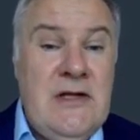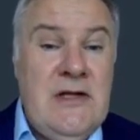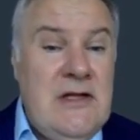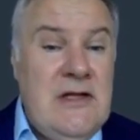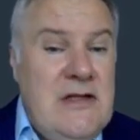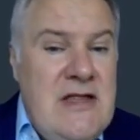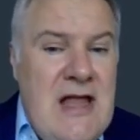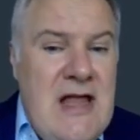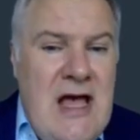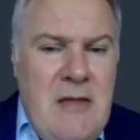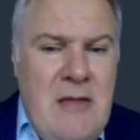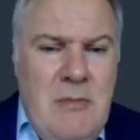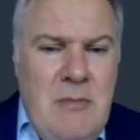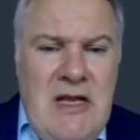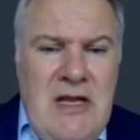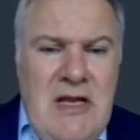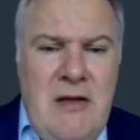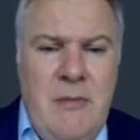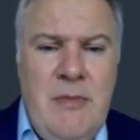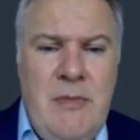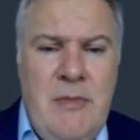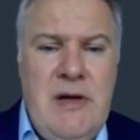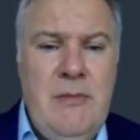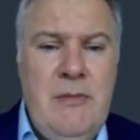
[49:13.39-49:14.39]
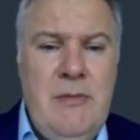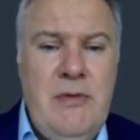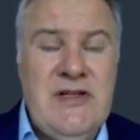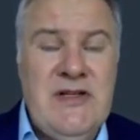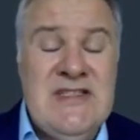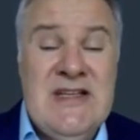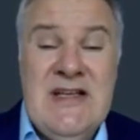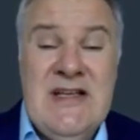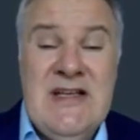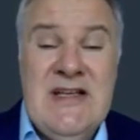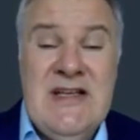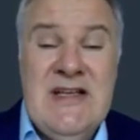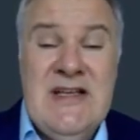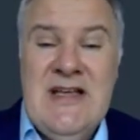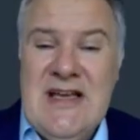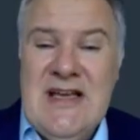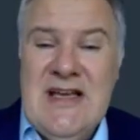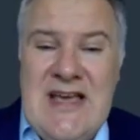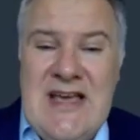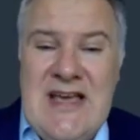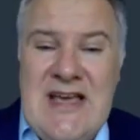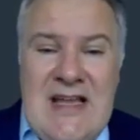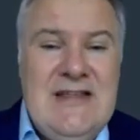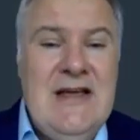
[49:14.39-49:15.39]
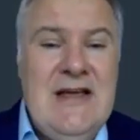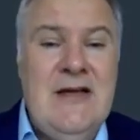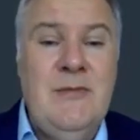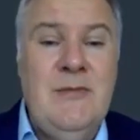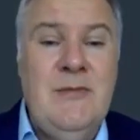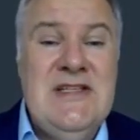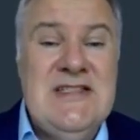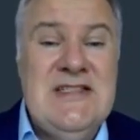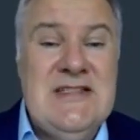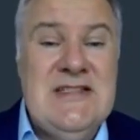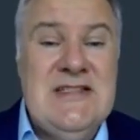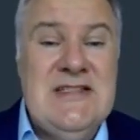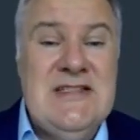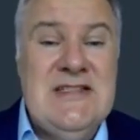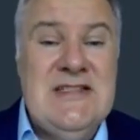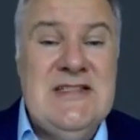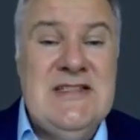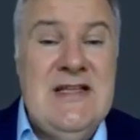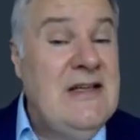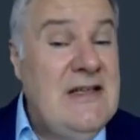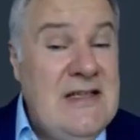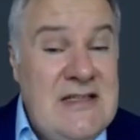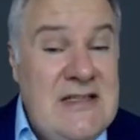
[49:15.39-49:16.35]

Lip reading: 9 million members cannot take a mistake